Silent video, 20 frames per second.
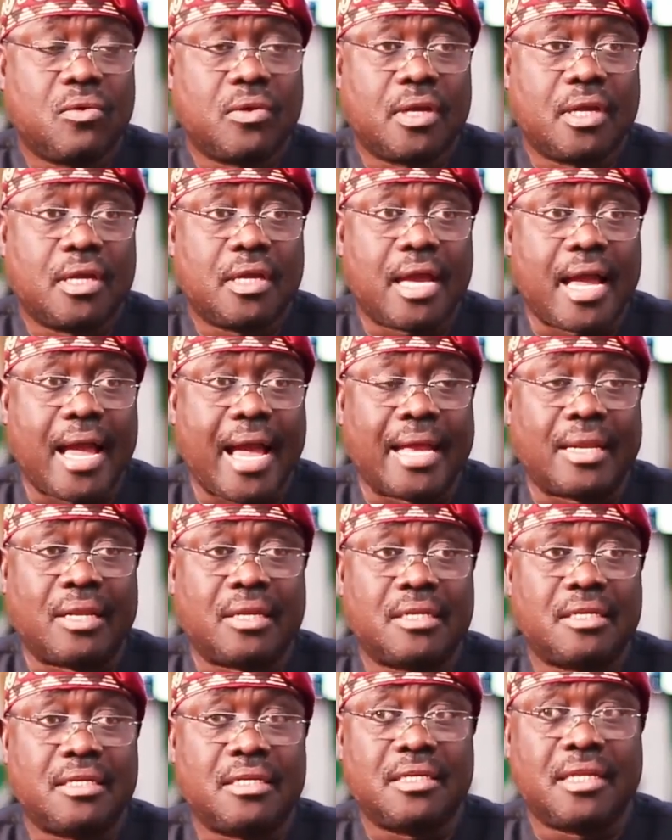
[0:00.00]
Okay,
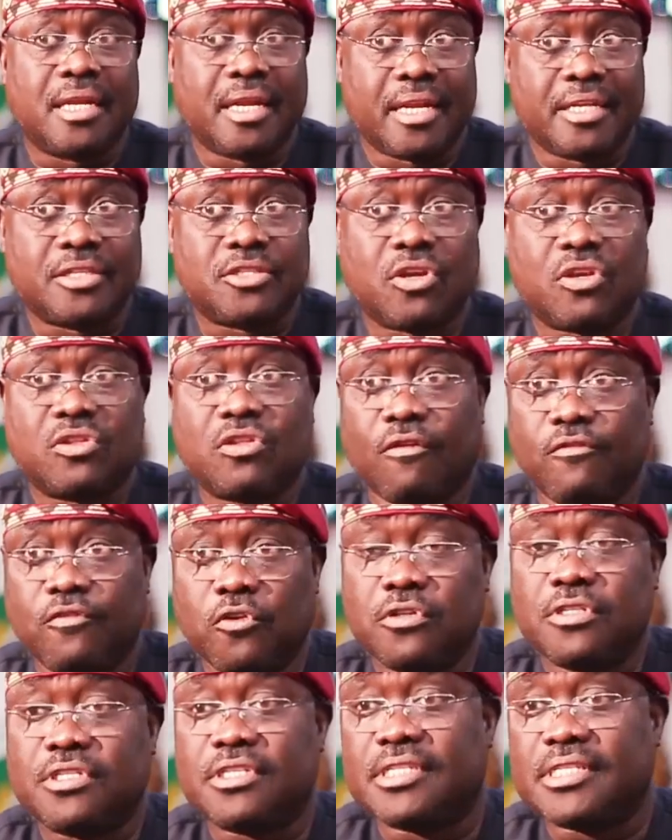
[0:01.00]
and the result
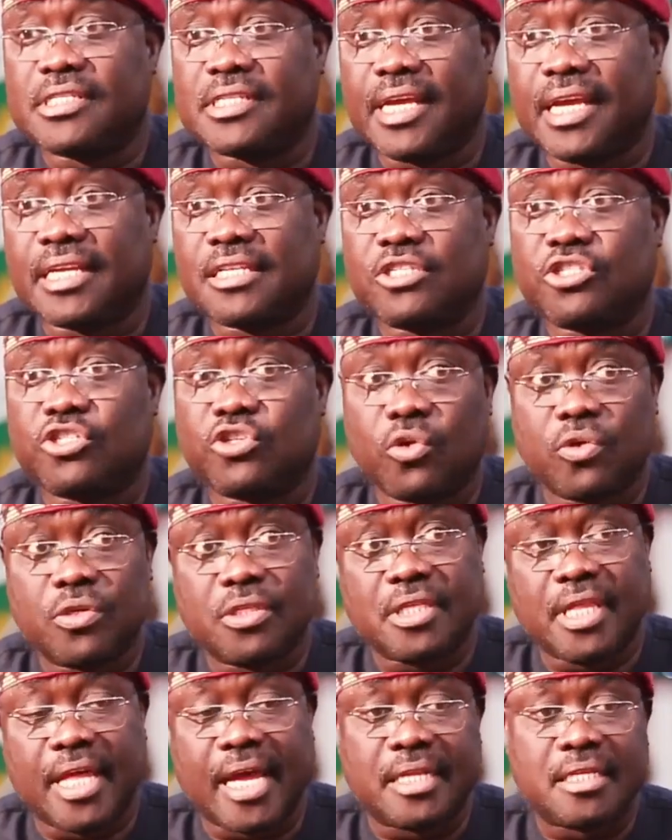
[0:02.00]
of those research
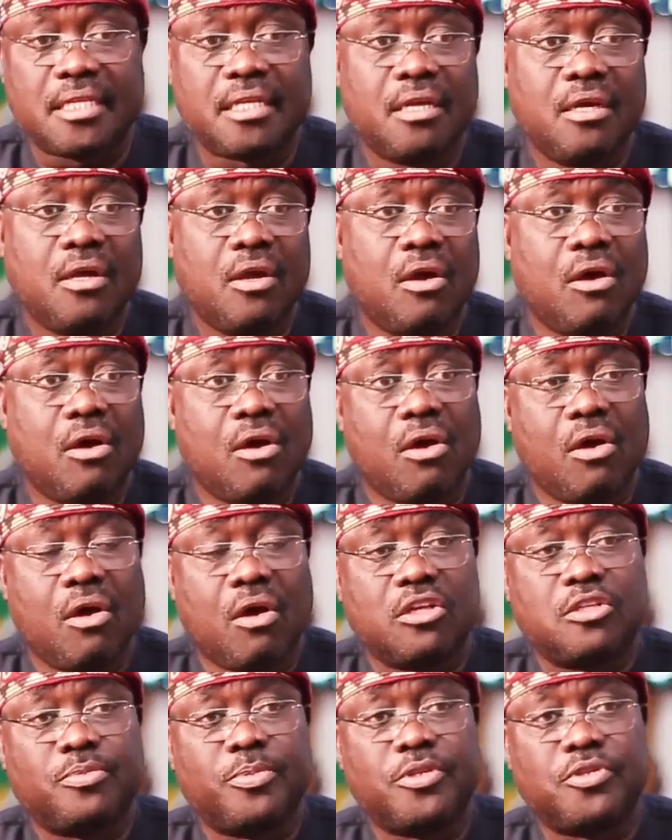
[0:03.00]
shows that
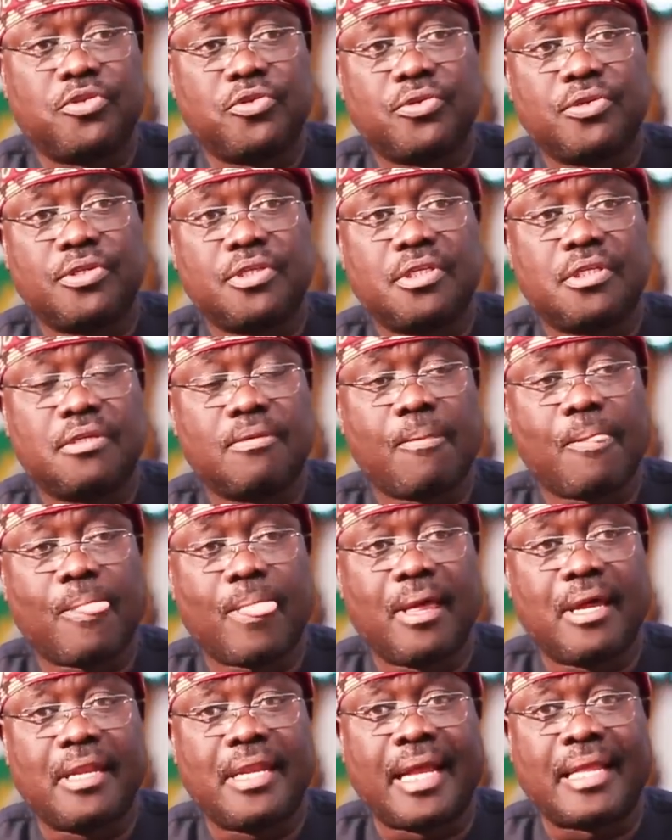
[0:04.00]
hospitals
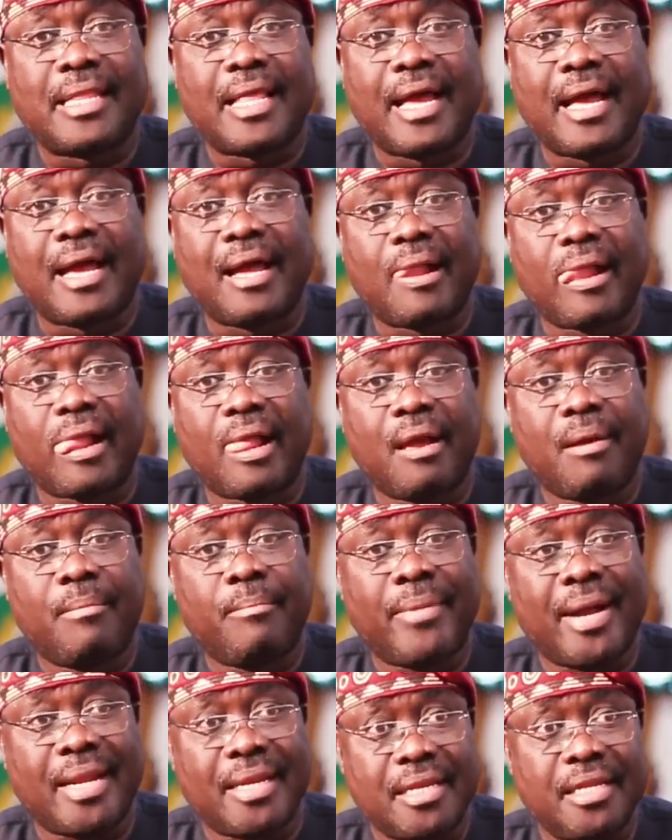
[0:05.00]
that are
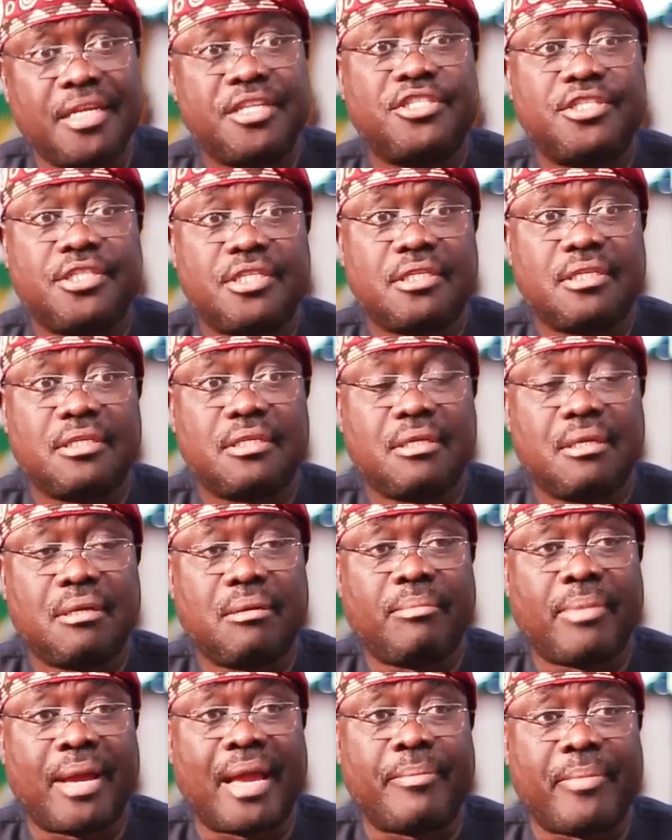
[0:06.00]
managed
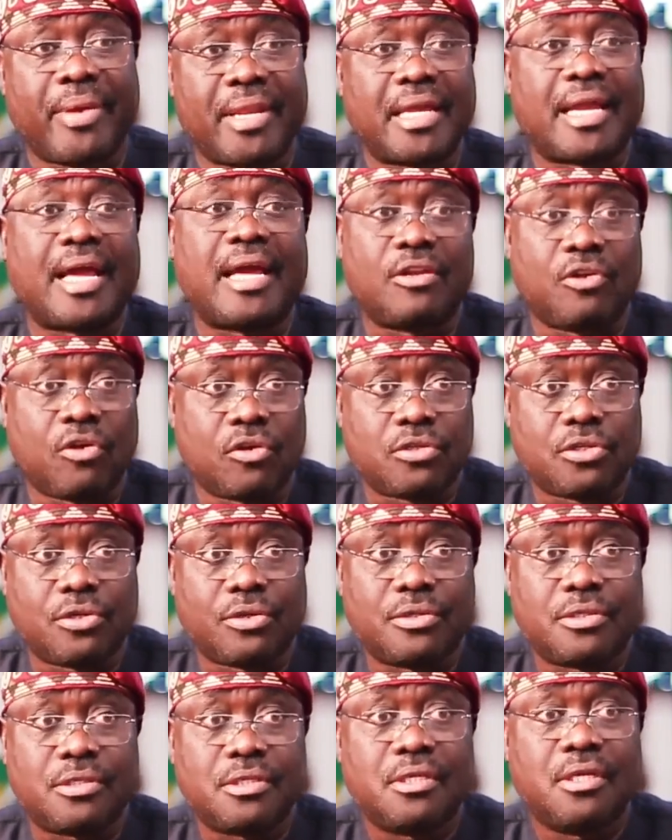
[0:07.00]
by medical
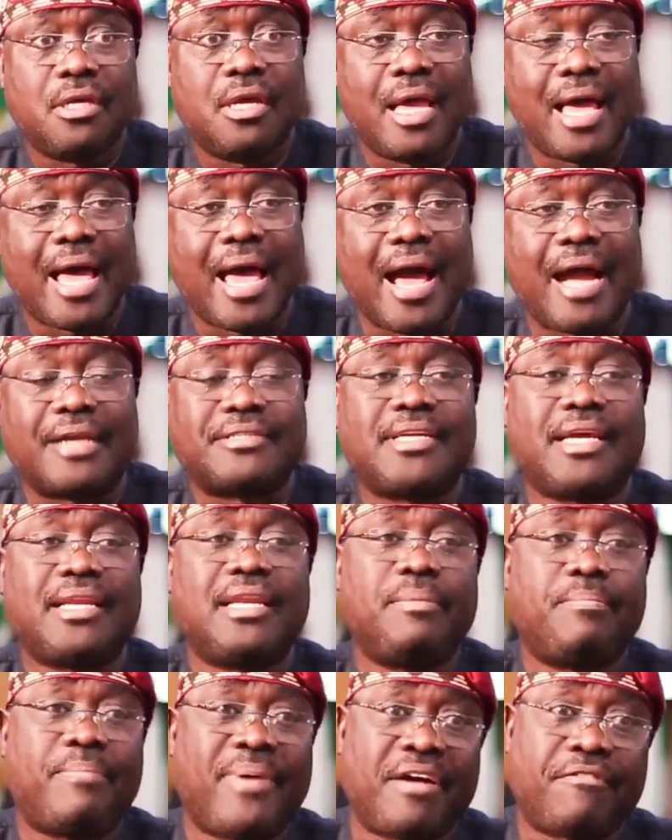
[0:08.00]
doctors
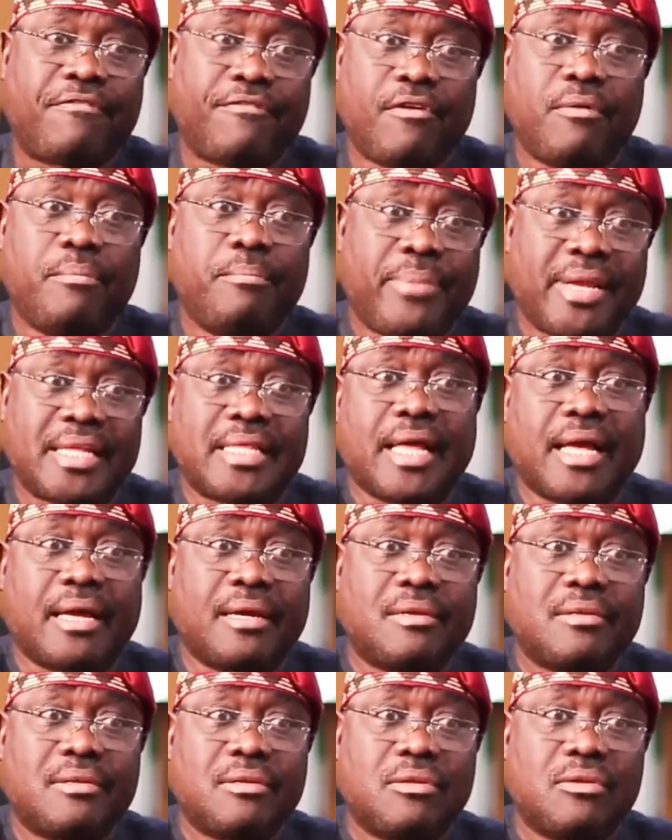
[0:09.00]
actually perform
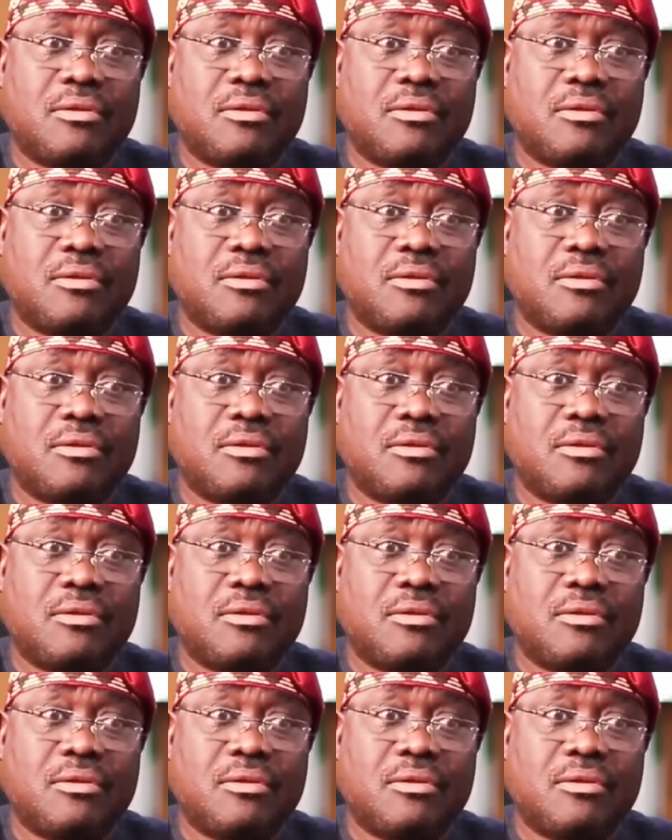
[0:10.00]
better,